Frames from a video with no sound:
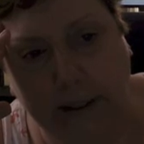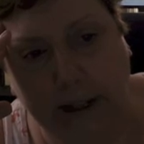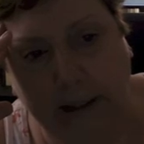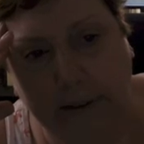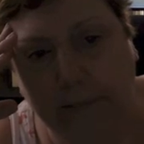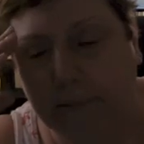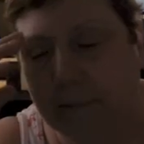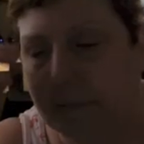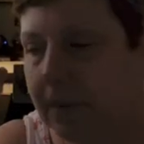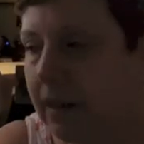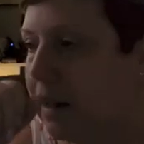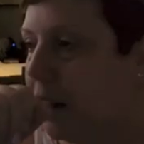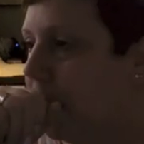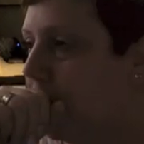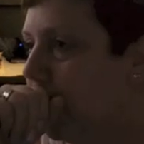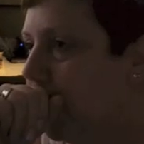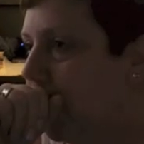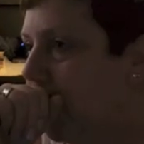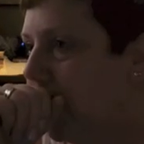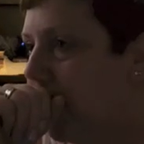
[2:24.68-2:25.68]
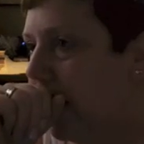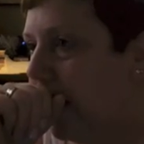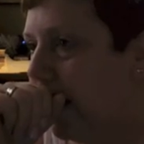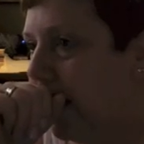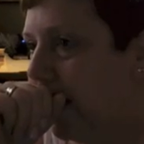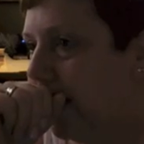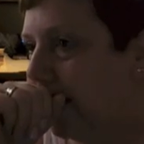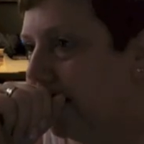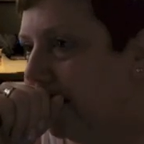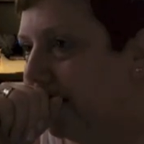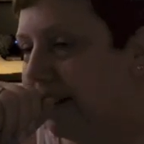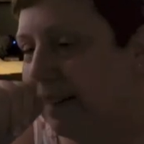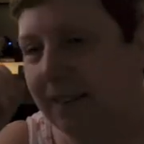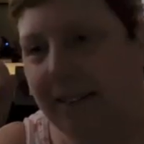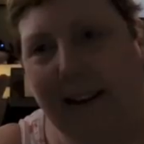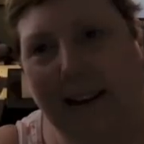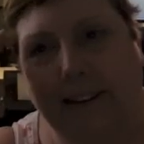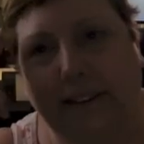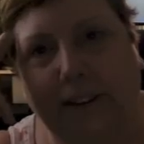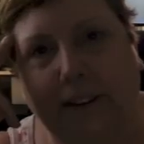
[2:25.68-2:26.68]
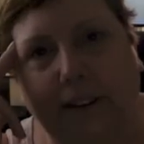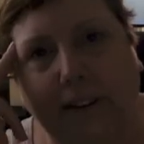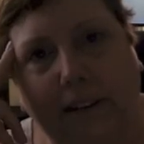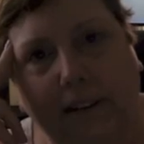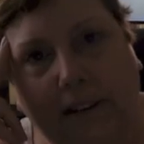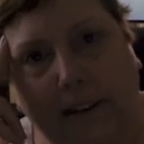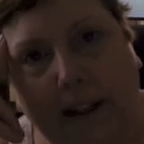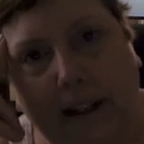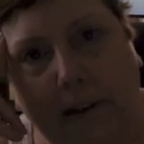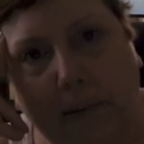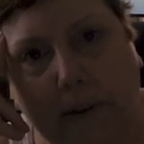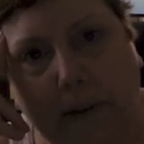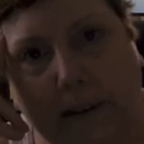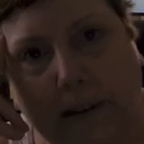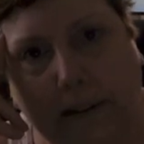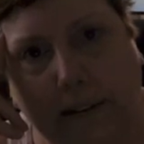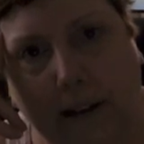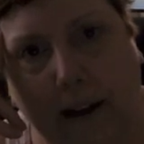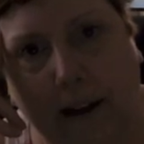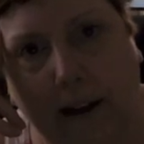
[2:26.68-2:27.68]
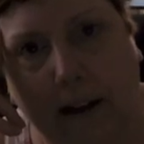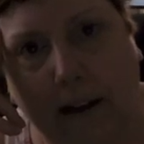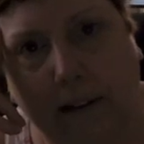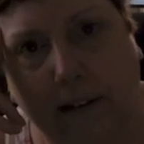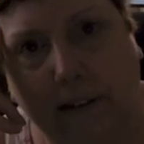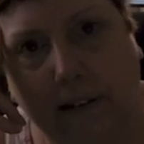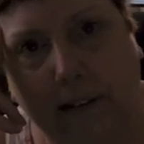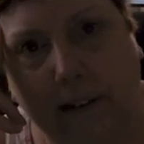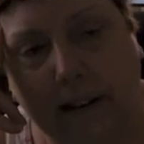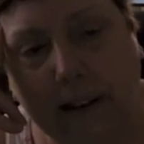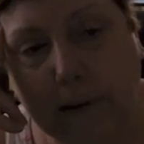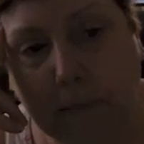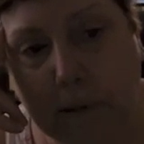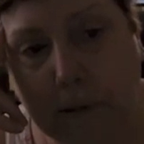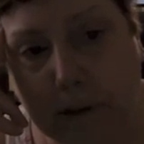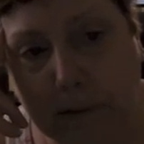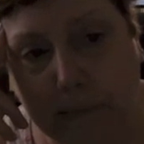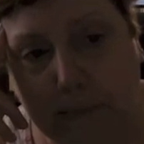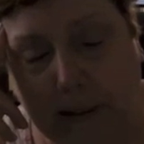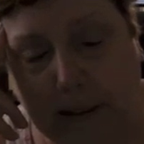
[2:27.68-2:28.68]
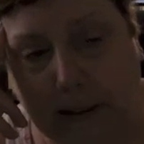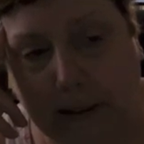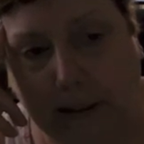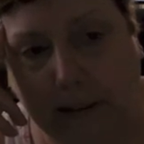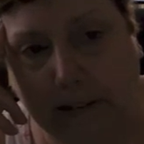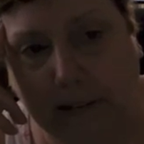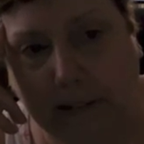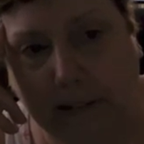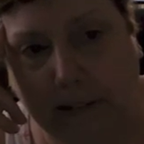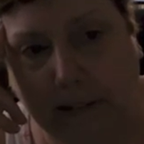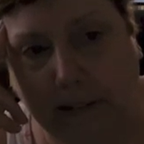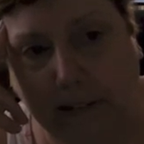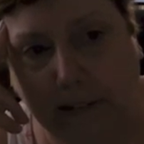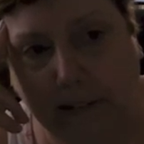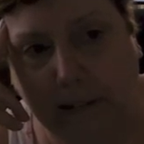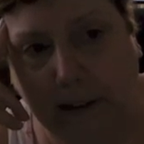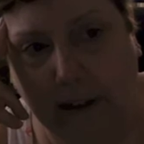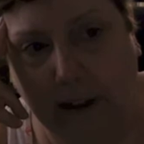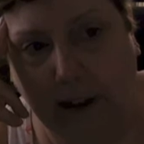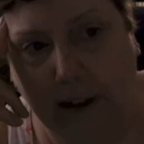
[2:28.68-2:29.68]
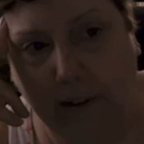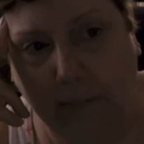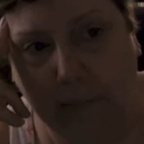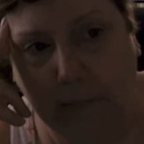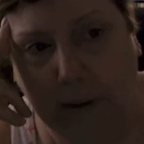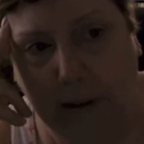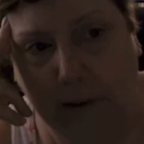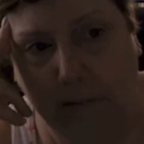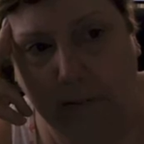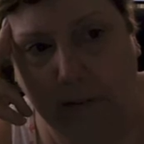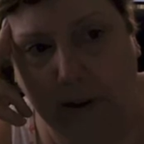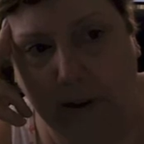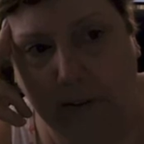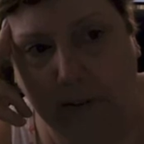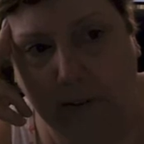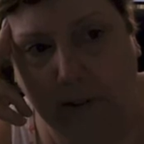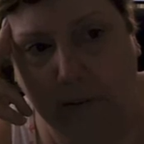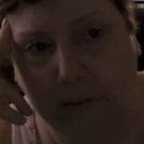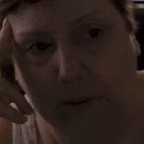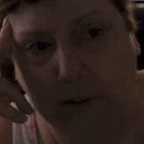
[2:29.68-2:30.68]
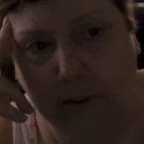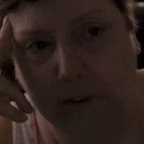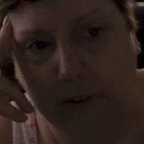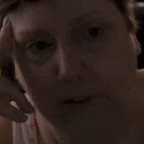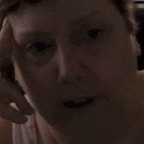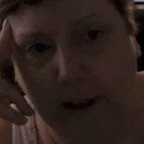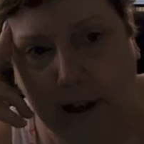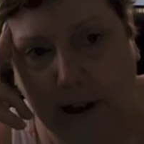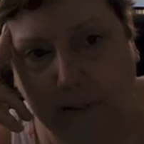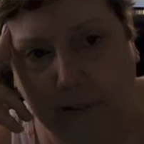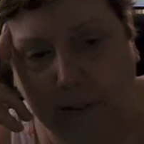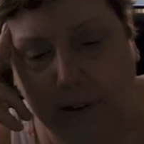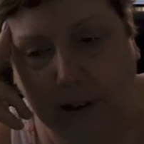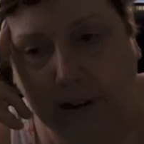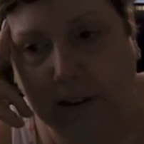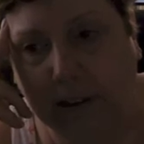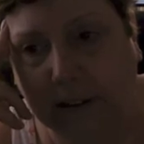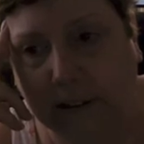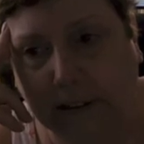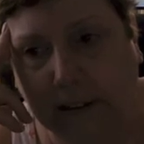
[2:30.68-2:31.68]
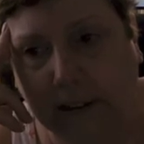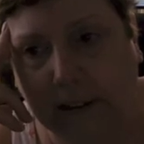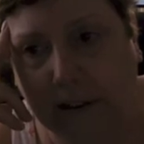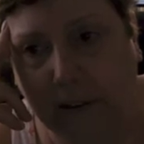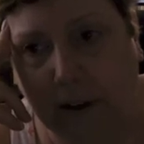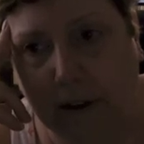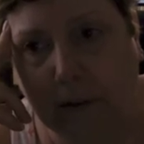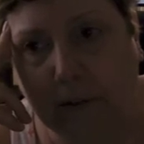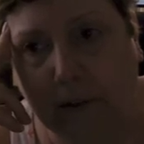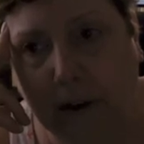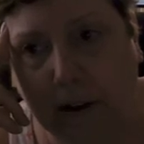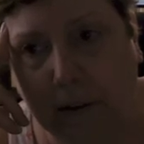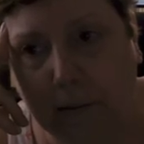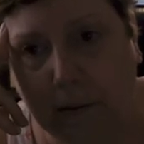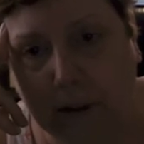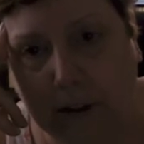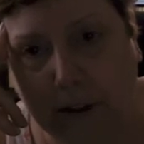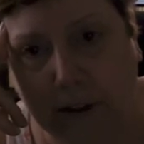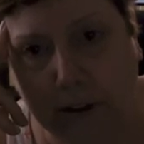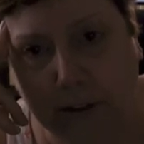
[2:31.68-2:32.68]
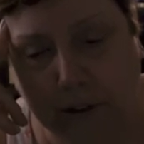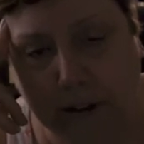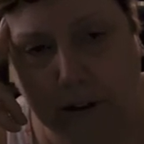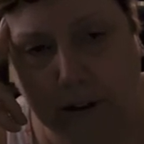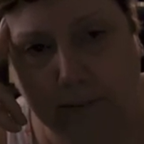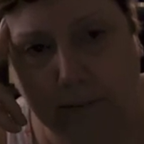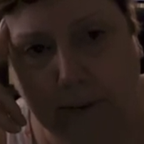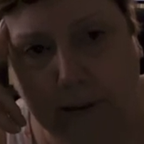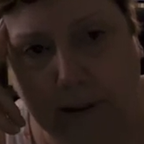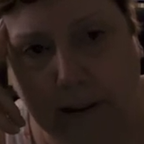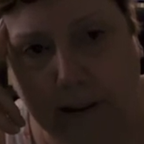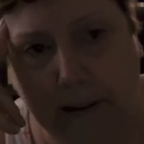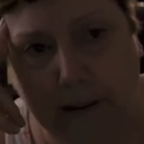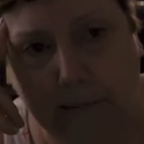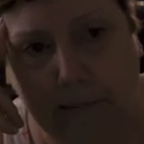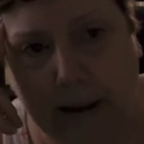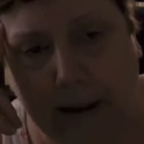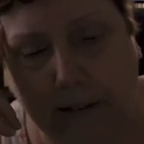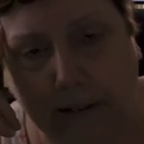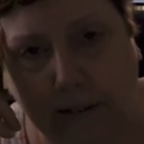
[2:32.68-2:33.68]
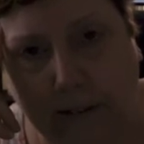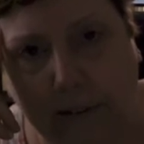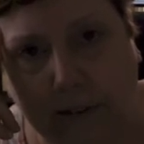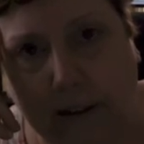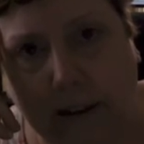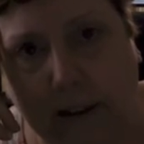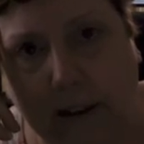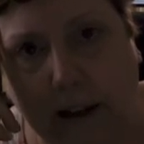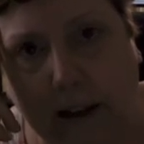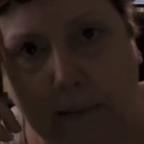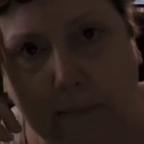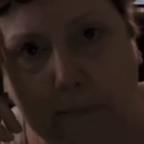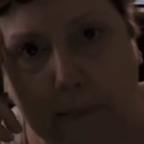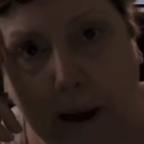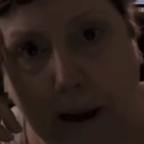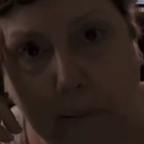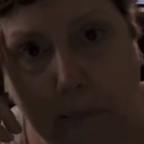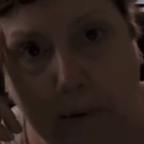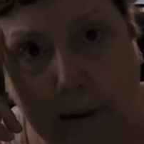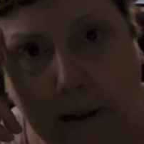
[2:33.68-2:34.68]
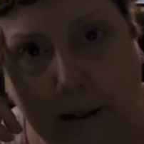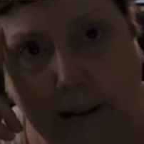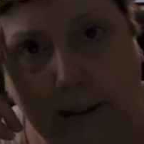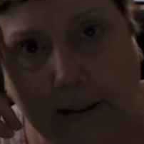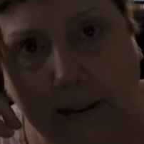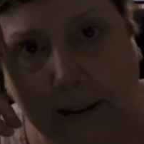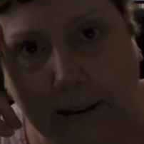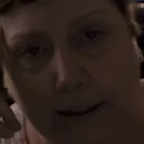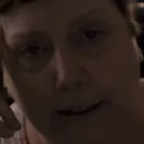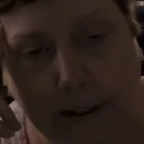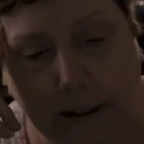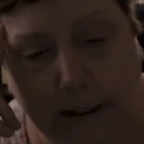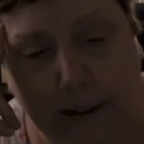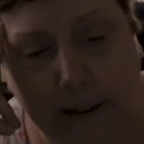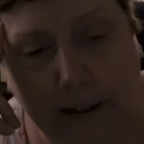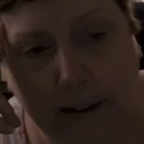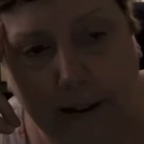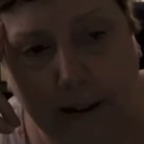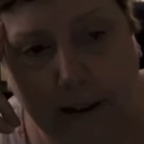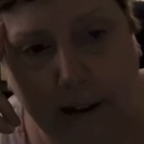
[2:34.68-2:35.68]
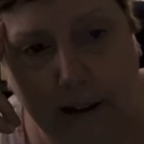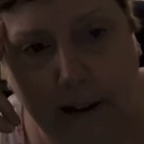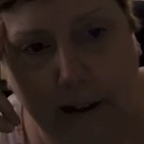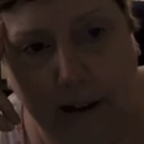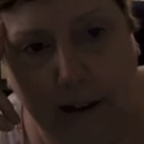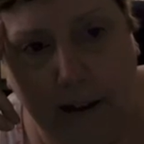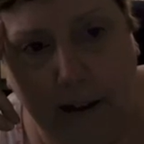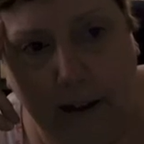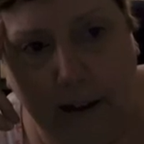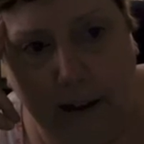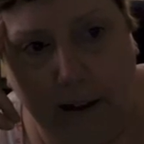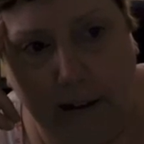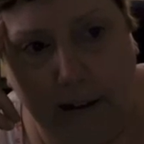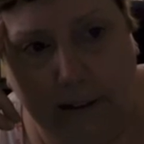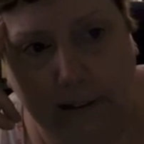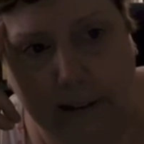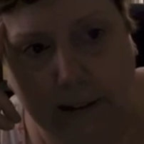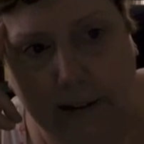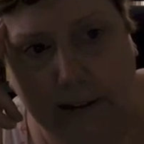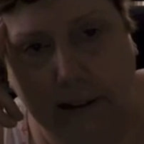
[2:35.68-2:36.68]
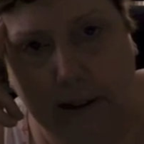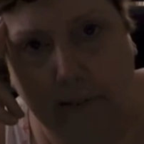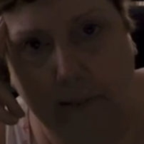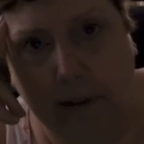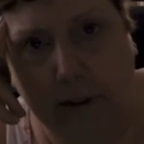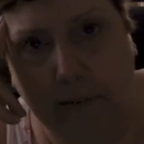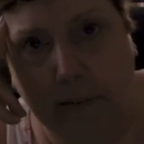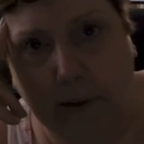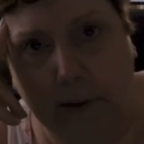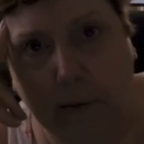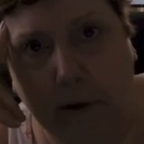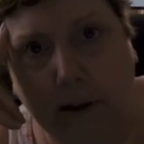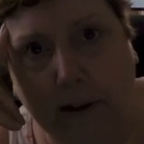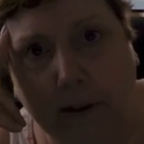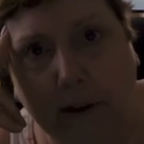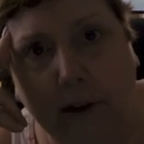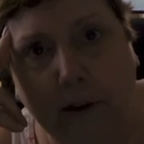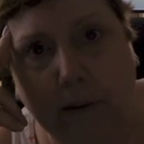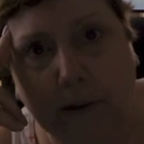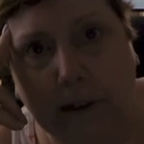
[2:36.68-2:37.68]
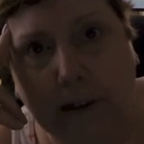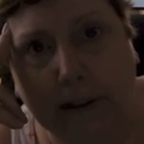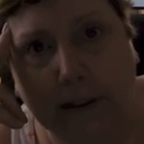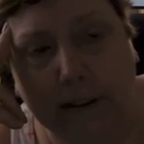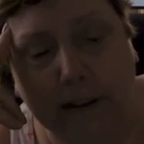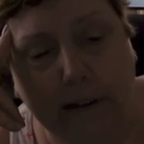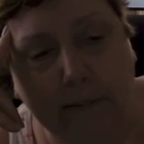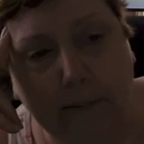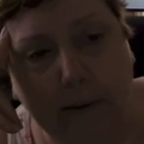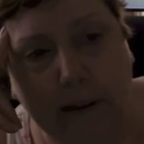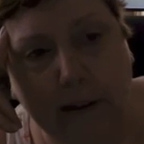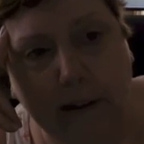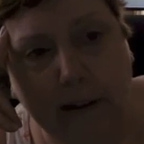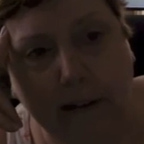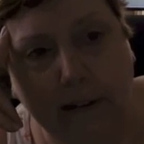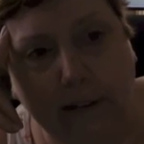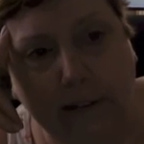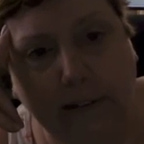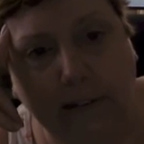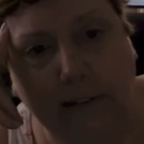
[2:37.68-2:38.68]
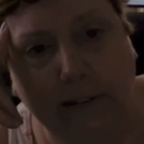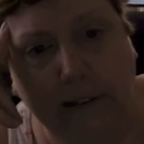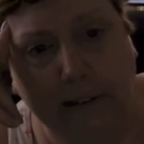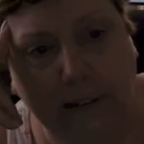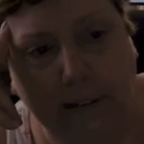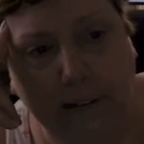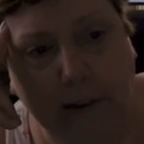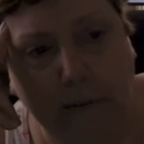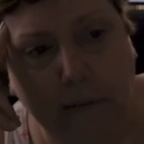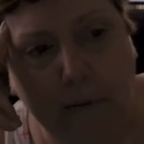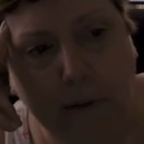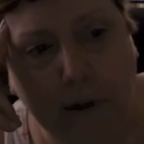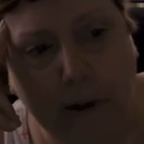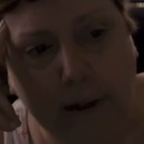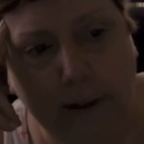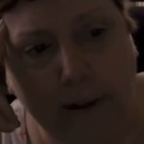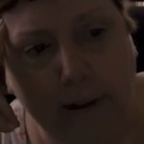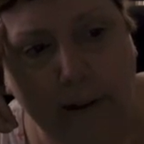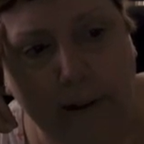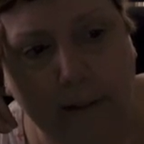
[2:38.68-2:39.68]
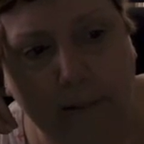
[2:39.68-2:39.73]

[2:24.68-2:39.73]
yet and next Thursday we start the yearbook meetings and Pete wrote that we're doing it every Thursday. Now I, I wanted to talk to Pete about doing it like bi-weekly seeing as I'm going to be the one going into the meetings because he's at work.